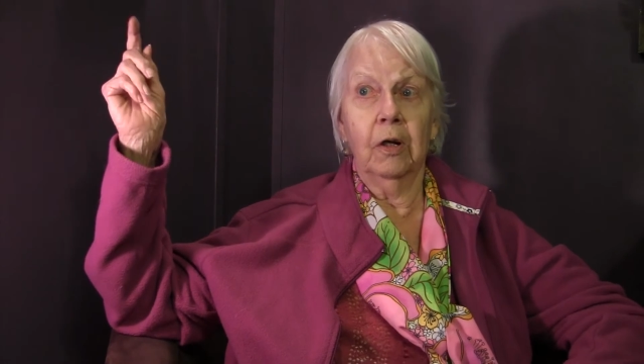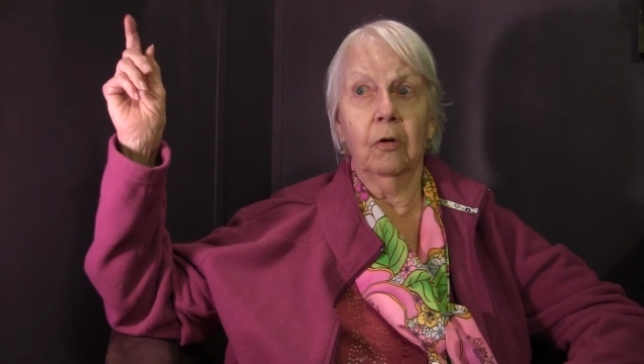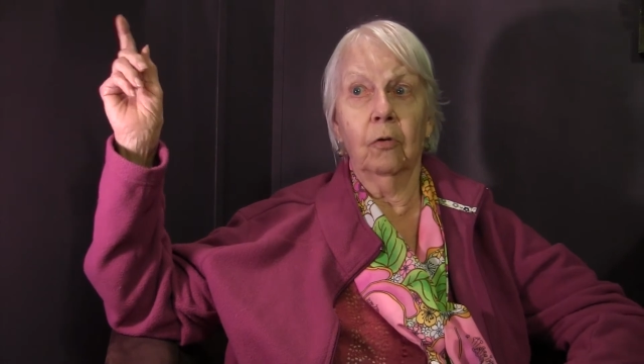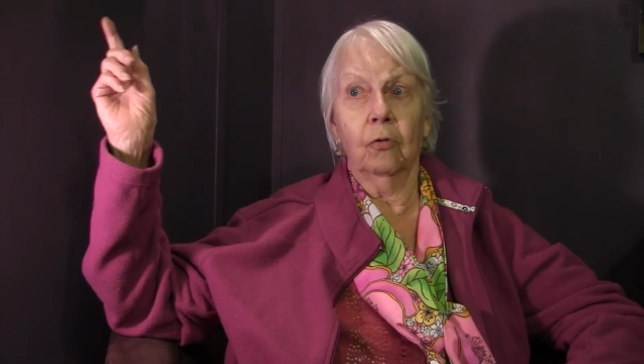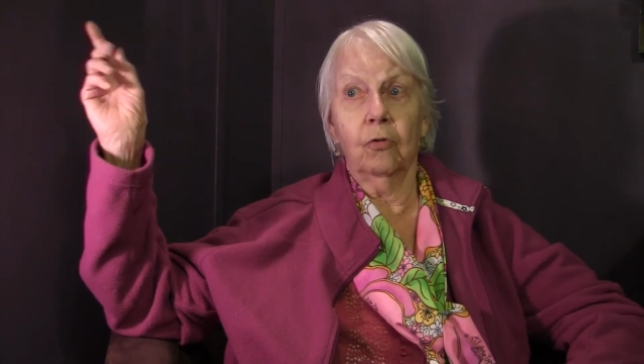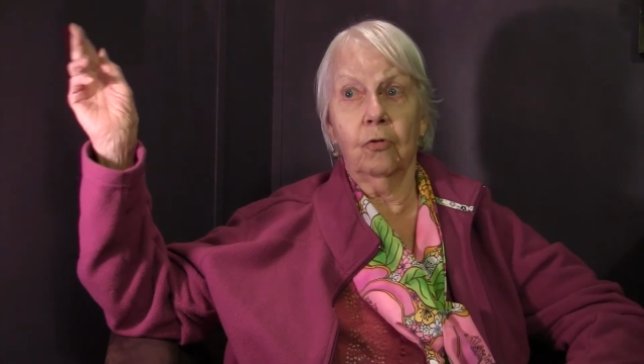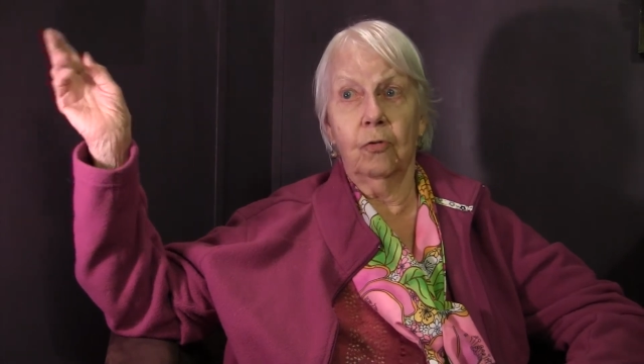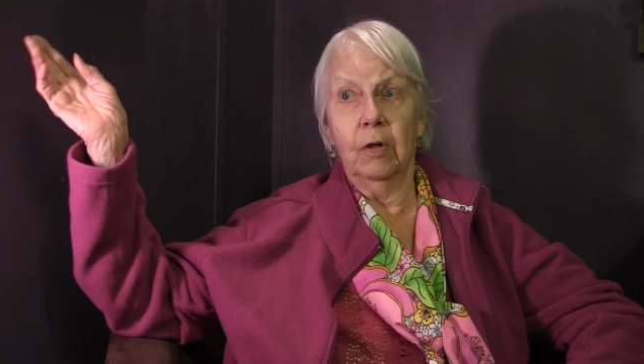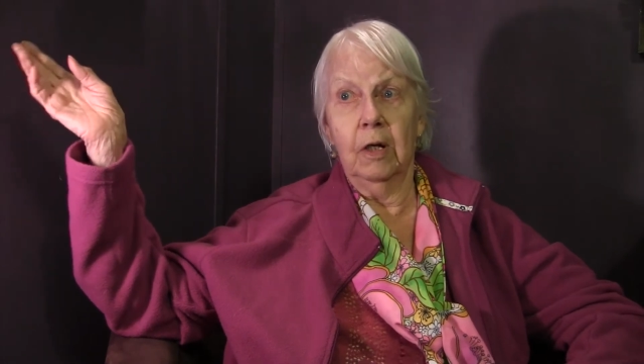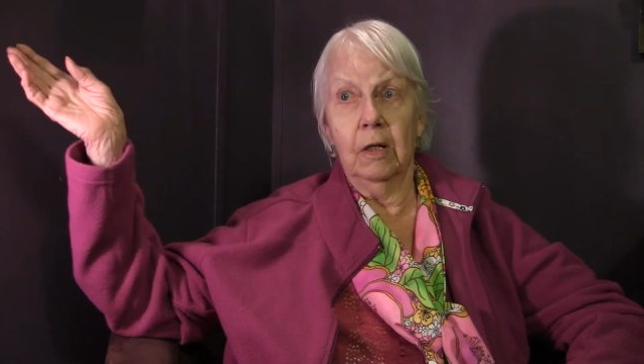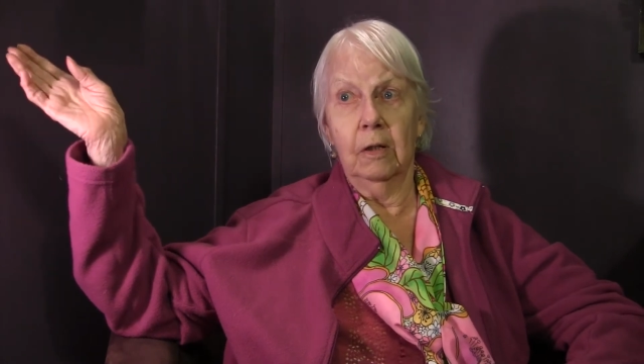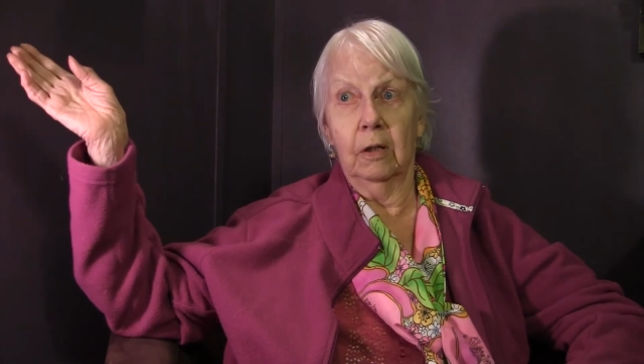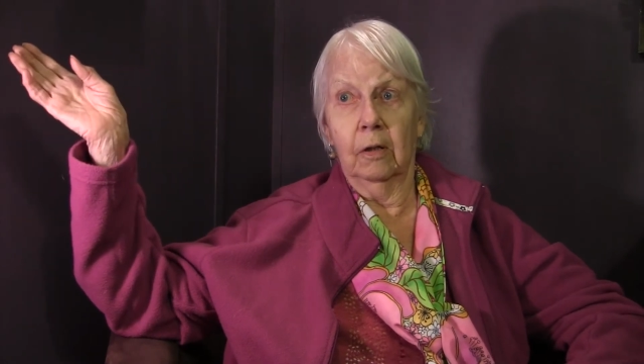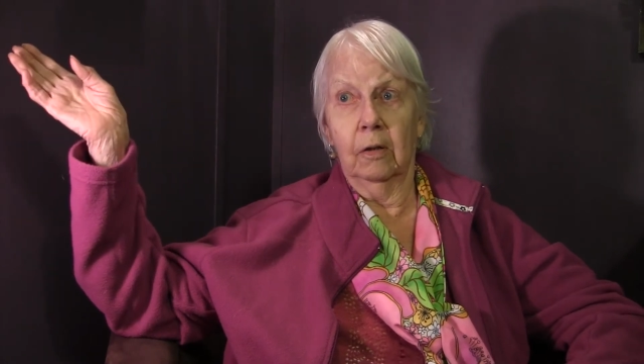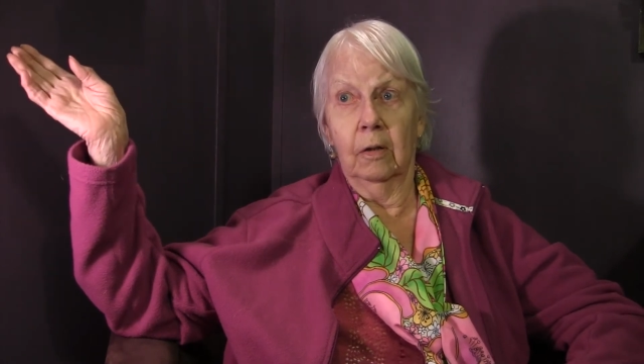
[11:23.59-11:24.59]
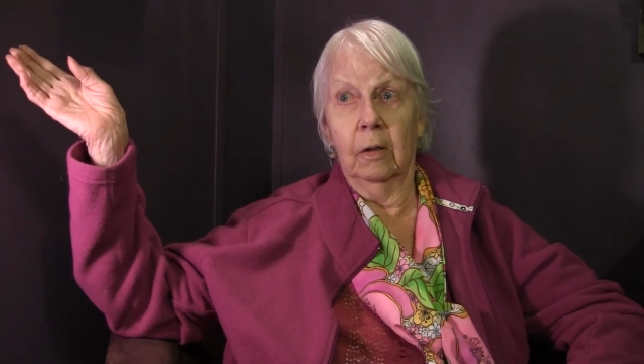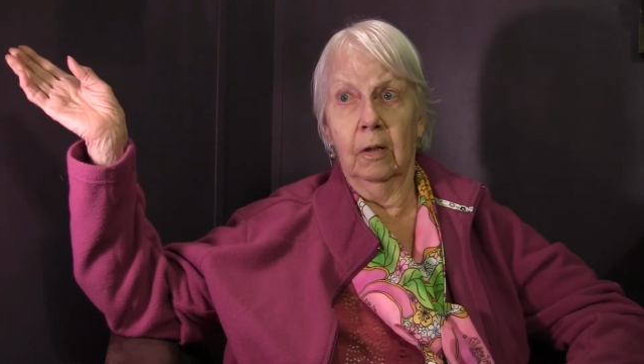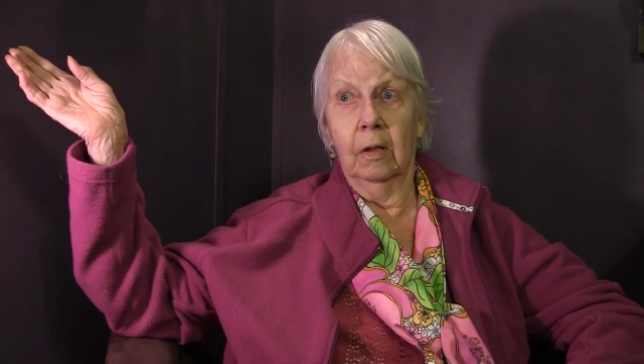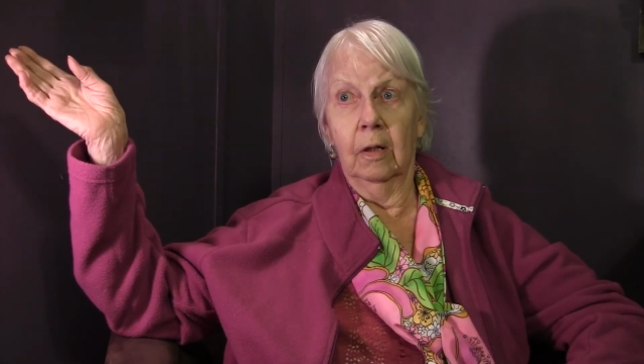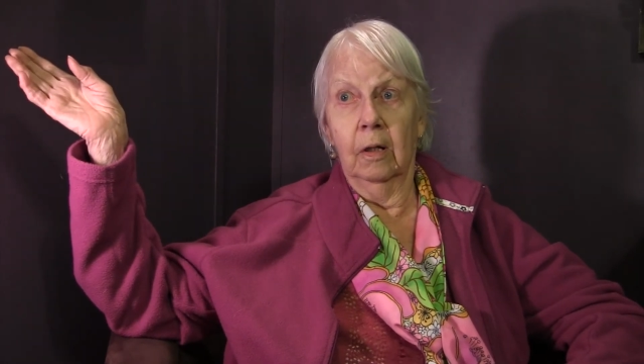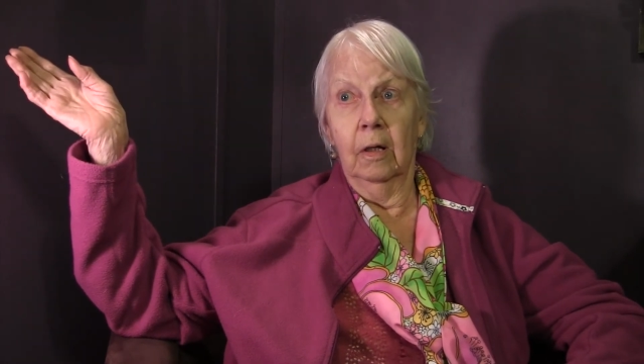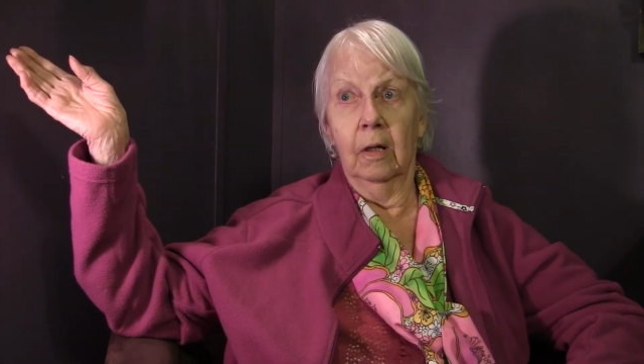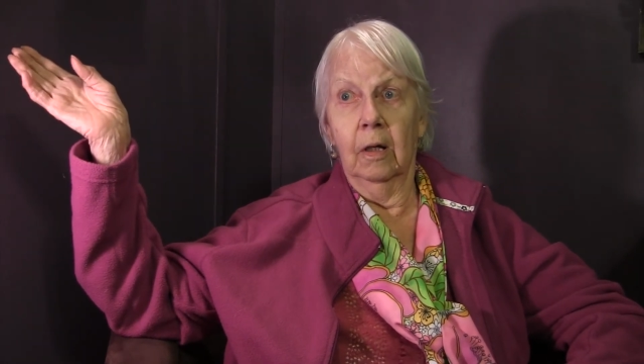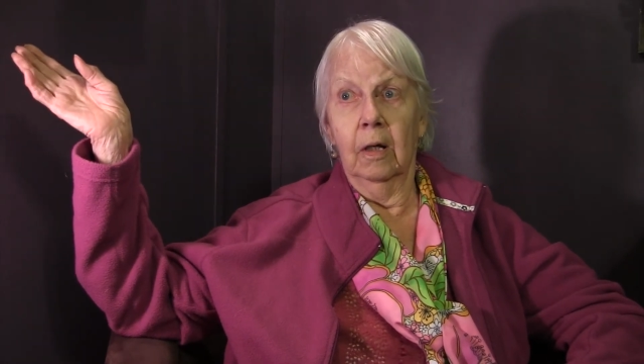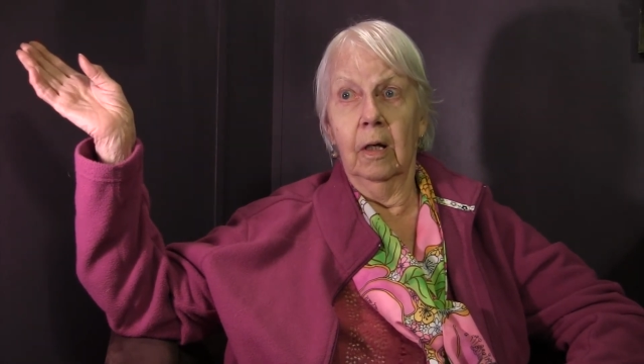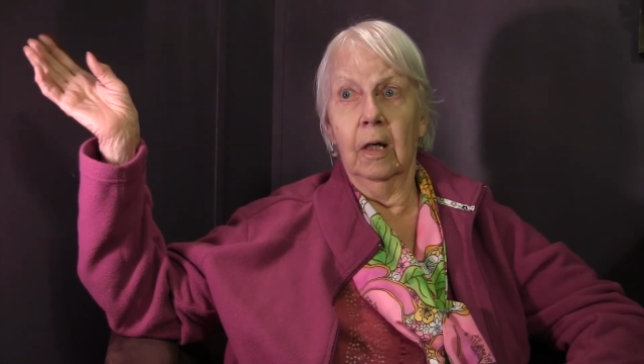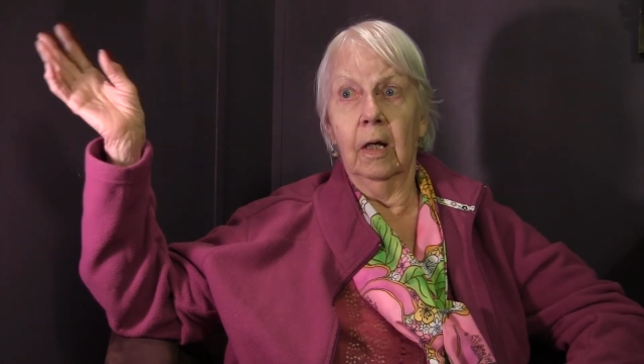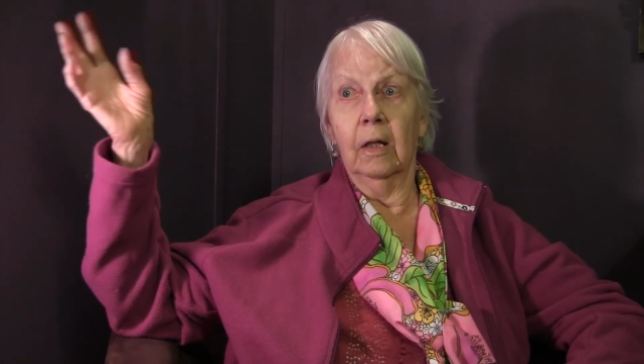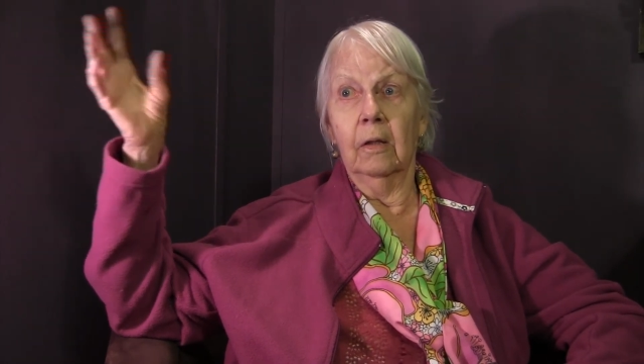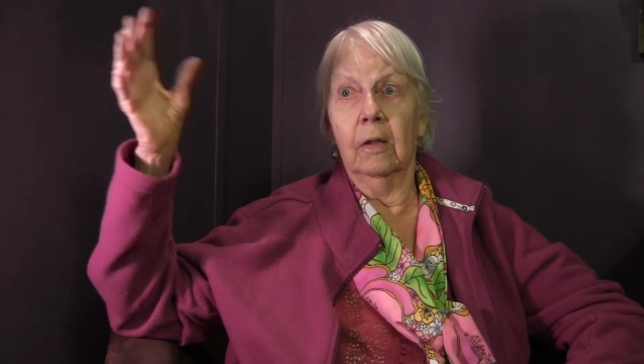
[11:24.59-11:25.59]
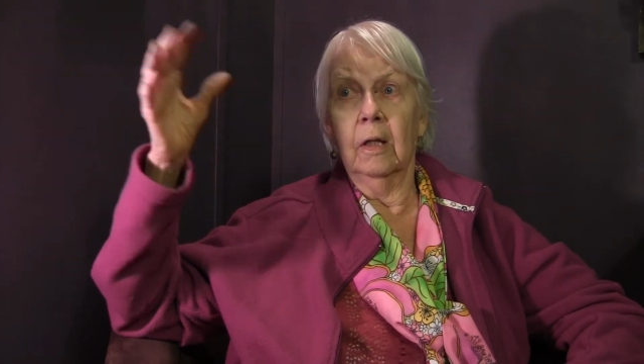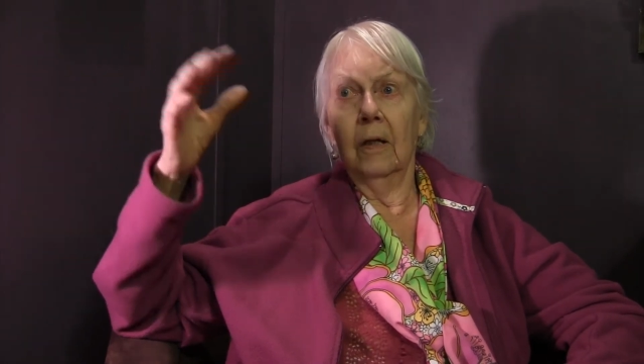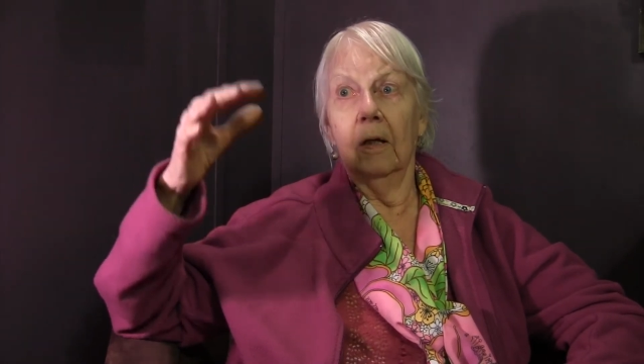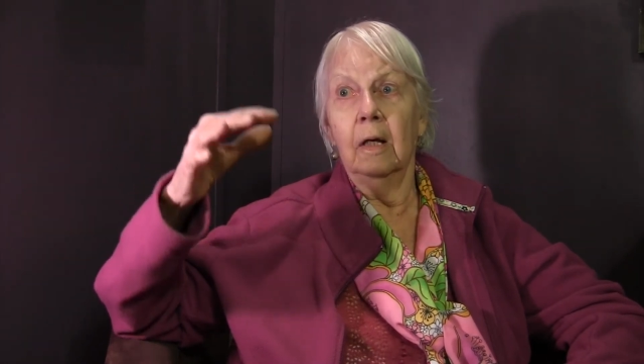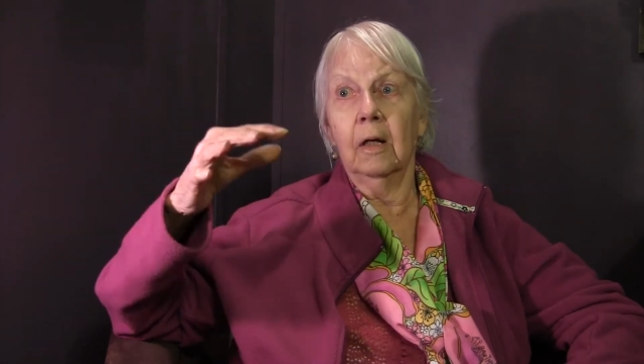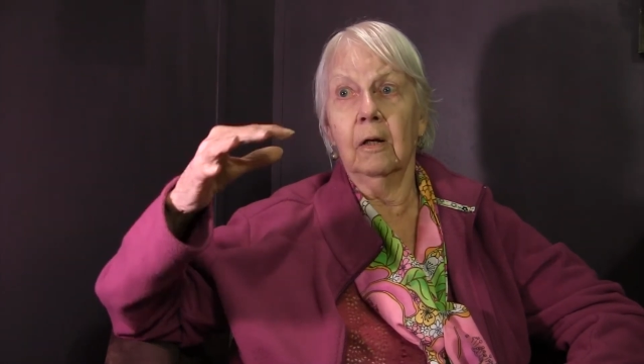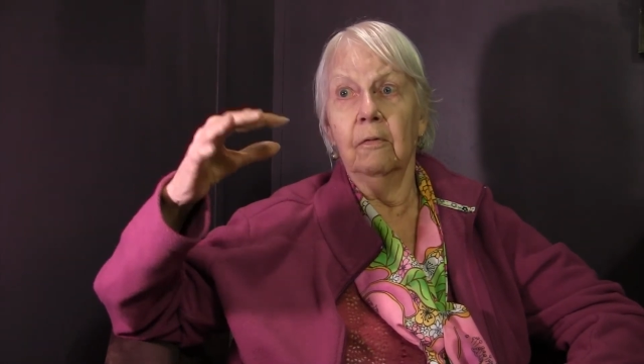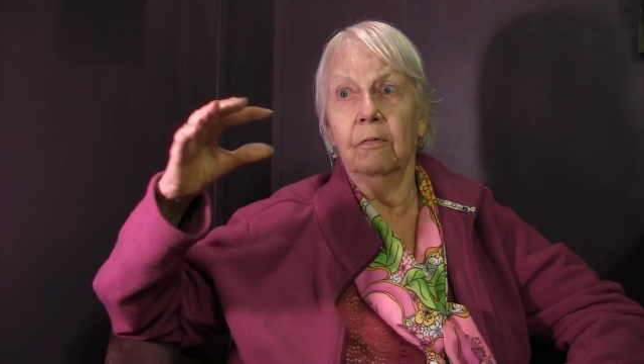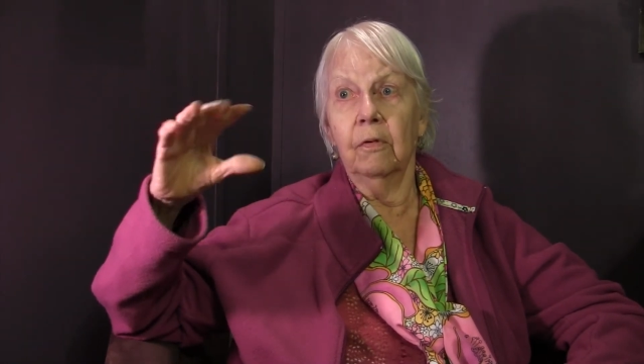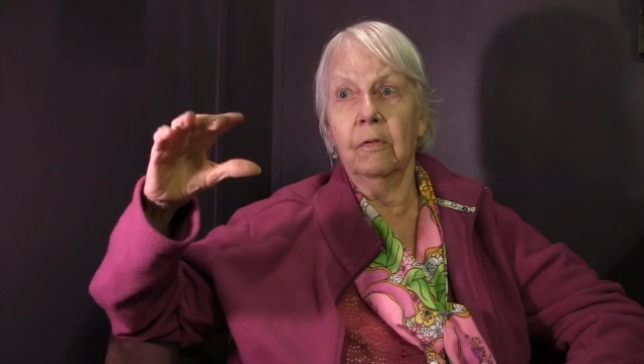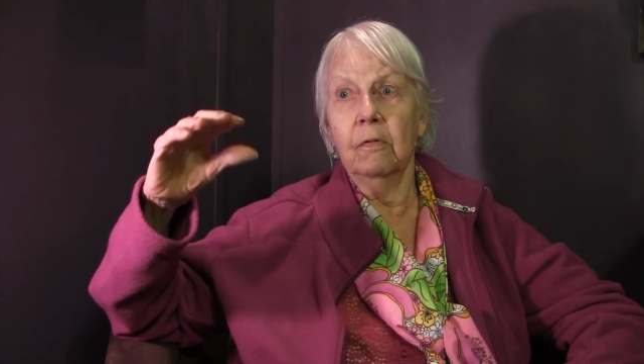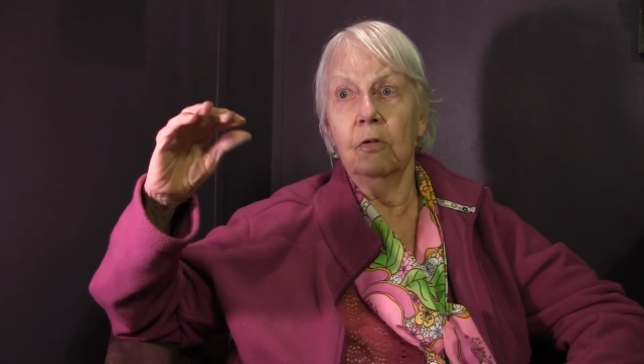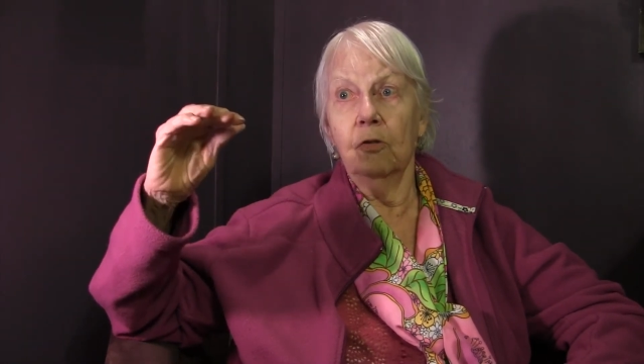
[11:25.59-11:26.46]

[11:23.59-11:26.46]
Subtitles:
in Australia. And they had a very